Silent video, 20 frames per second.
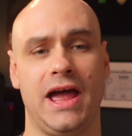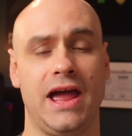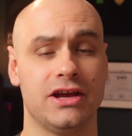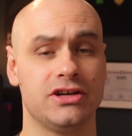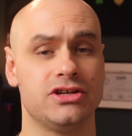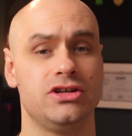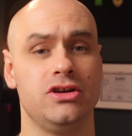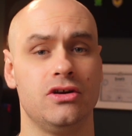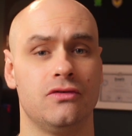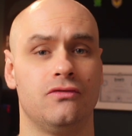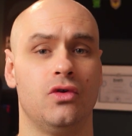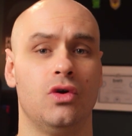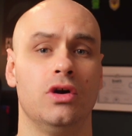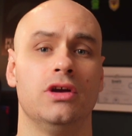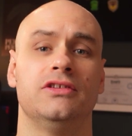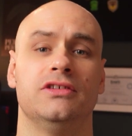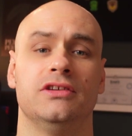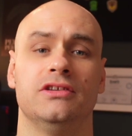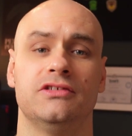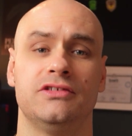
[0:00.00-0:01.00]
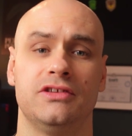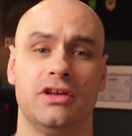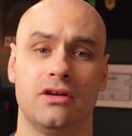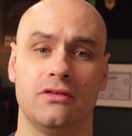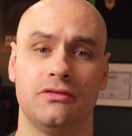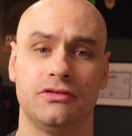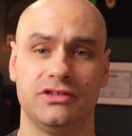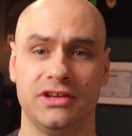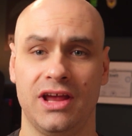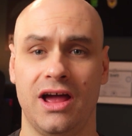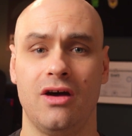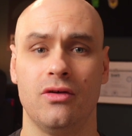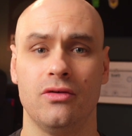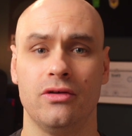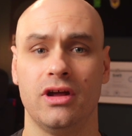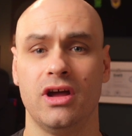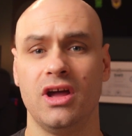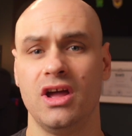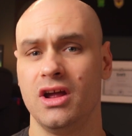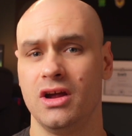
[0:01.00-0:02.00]
actually your voice instead of
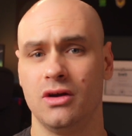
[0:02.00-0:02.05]
sound